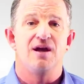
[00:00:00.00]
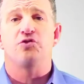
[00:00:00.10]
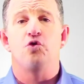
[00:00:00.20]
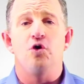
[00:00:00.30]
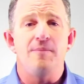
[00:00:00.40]

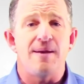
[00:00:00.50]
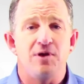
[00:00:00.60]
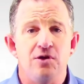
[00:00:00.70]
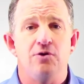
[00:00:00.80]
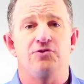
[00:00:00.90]
school may be
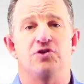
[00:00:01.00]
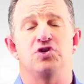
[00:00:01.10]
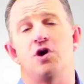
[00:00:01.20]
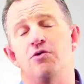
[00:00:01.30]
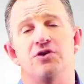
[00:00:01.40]
used to
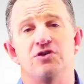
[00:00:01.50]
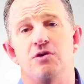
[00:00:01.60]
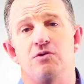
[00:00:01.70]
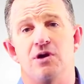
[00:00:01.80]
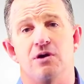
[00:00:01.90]
show the
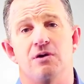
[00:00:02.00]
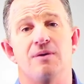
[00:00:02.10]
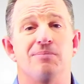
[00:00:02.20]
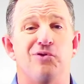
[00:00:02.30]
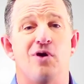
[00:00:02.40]
two-year
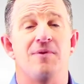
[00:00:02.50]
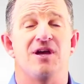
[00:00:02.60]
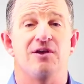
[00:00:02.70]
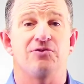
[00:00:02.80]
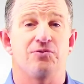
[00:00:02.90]

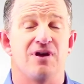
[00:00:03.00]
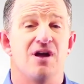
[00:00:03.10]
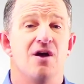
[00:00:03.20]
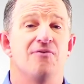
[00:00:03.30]
employment history.